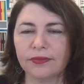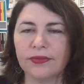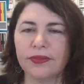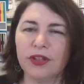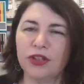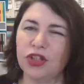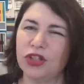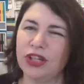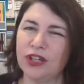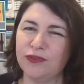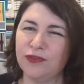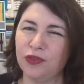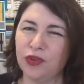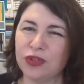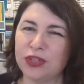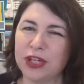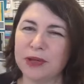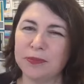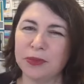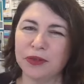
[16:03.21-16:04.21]
You did
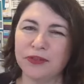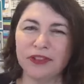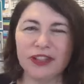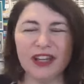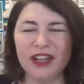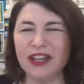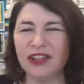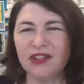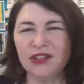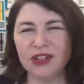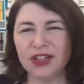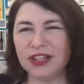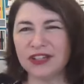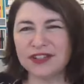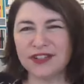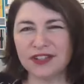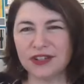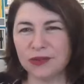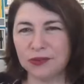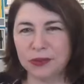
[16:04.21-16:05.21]
14. Yeah, look, it
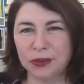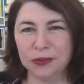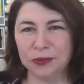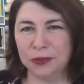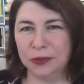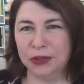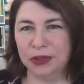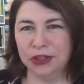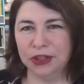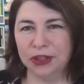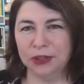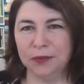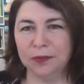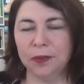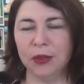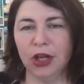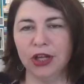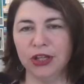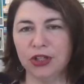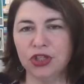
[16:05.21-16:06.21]
still would work,
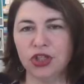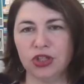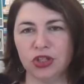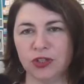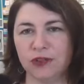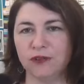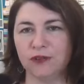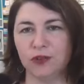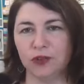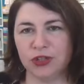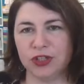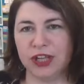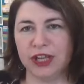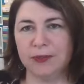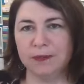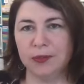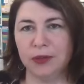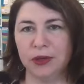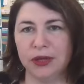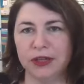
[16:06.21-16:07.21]
but I usually do
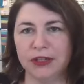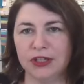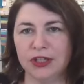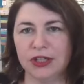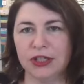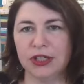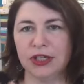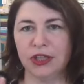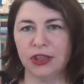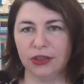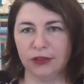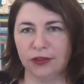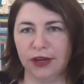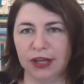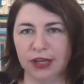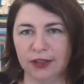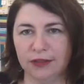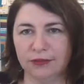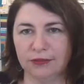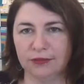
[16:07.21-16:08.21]

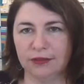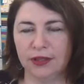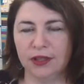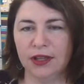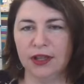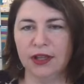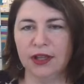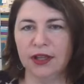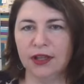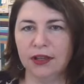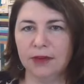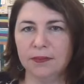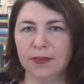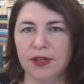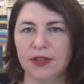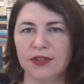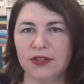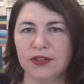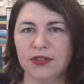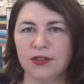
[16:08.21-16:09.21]
14.3
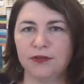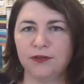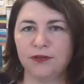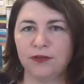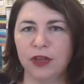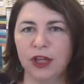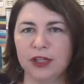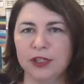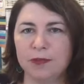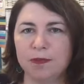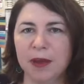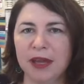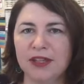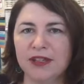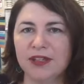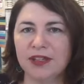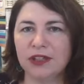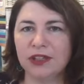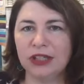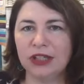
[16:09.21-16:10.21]
because it's
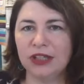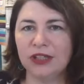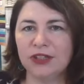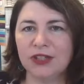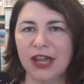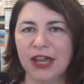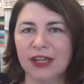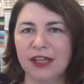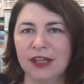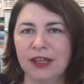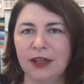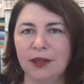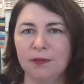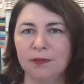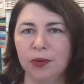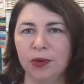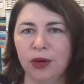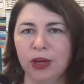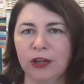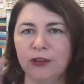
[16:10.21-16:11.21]
basically you're taking
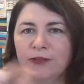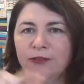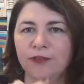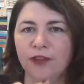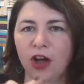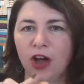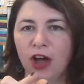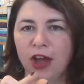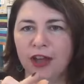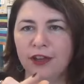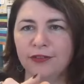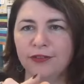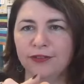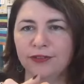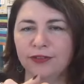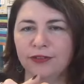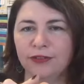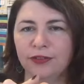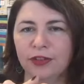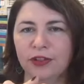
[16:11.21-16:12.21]
0.5
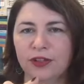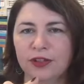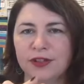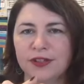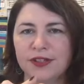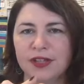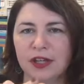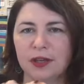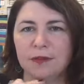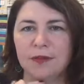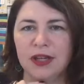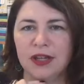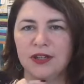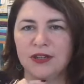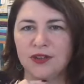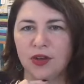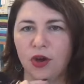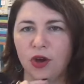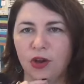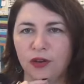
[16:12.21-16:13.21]

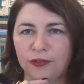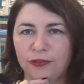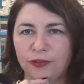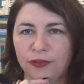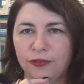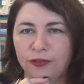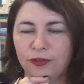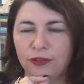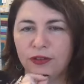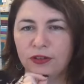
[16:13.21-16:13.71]
centimeters off